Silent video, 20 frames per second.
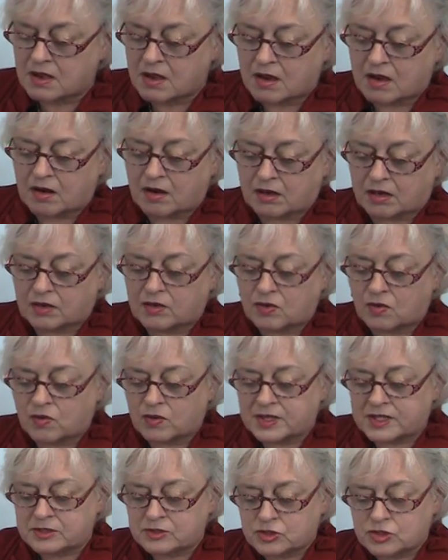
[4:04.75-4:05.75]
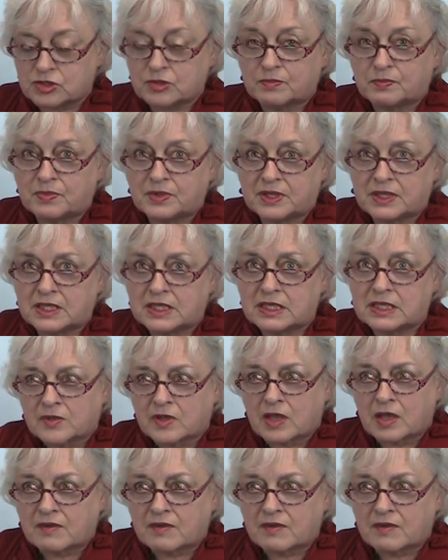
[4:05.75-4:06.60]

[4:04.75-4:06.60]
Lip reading: are going to be